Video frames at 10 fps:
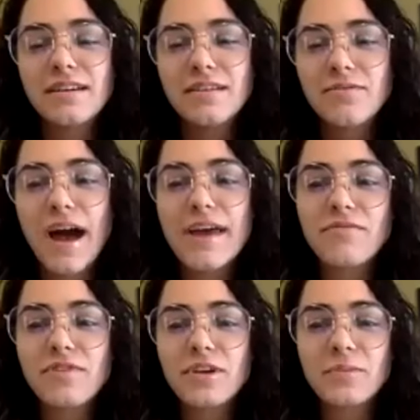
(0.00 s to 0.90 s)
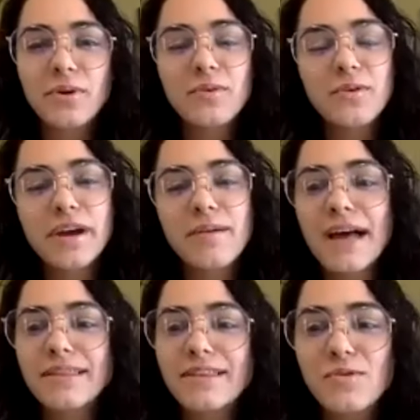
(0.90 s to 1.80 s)
5-year program
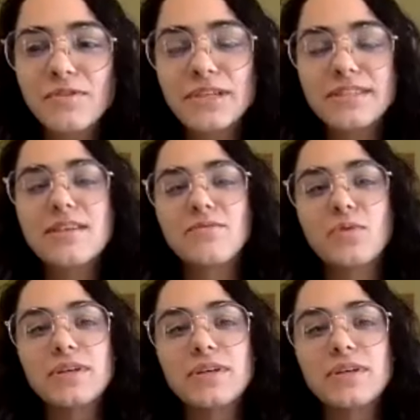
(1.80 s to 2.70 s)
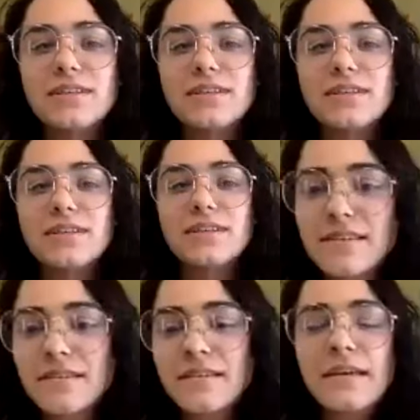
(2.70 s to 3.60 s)
at the University of
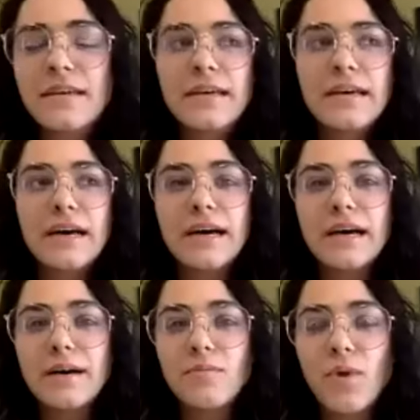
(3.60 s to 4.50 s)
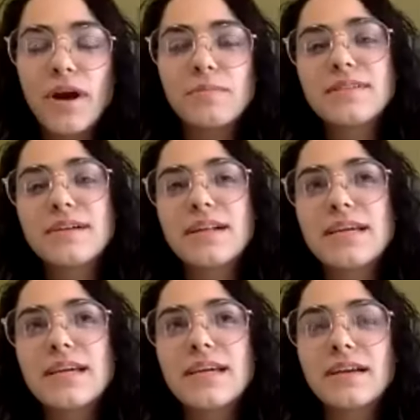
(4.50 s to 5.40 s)
Wisconsin-Madison, where I'm
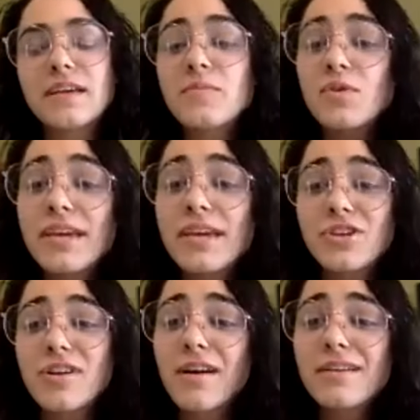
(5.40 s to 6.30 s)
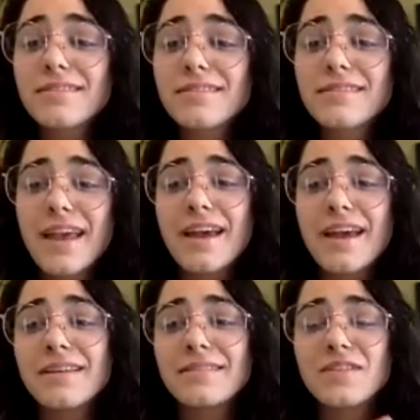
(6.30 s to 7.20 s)
studying communication arts
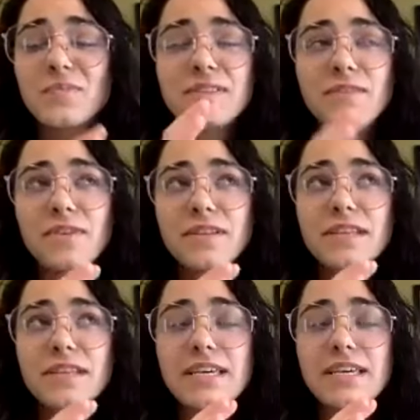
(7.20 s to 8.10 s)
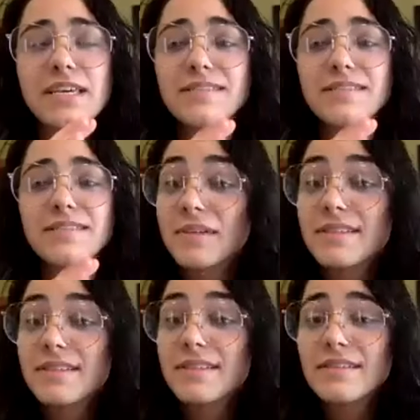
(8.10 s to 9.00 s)
and specifically cinema
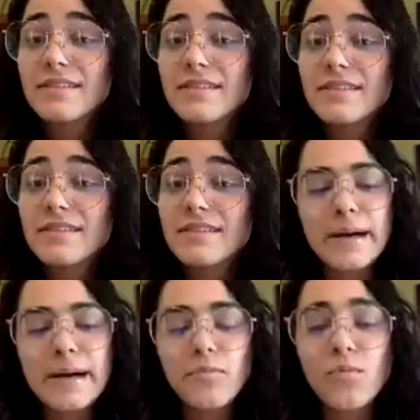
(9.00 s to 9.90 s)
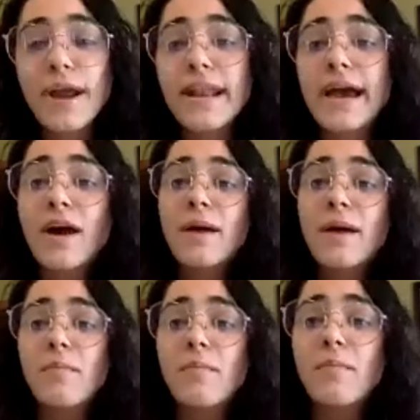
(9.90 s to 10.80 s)
studies. Right now, I'm
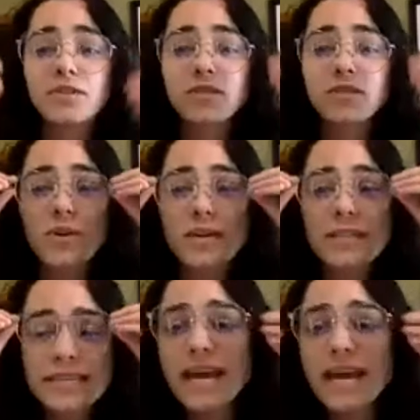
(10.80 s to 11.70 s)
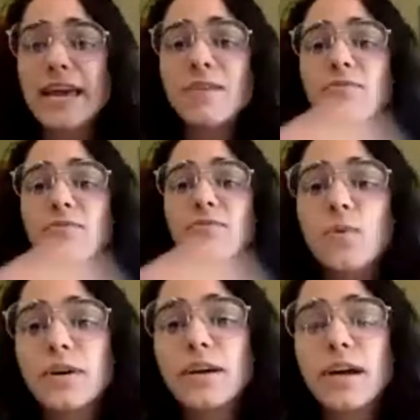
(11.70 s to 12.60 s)
also a TA
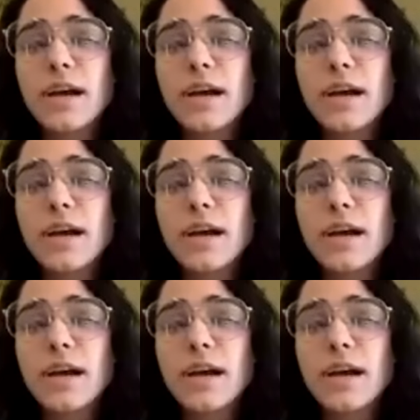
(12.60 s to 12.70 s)
for